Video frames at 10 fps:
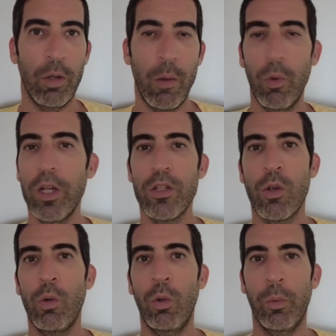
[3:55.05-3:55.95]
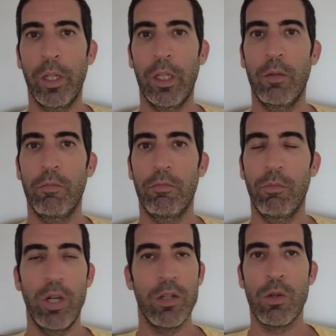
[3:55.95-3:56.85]
And what is cool, really?
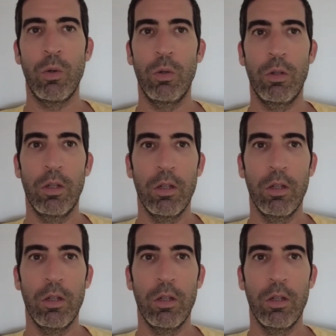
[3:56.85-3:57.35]
What is cool?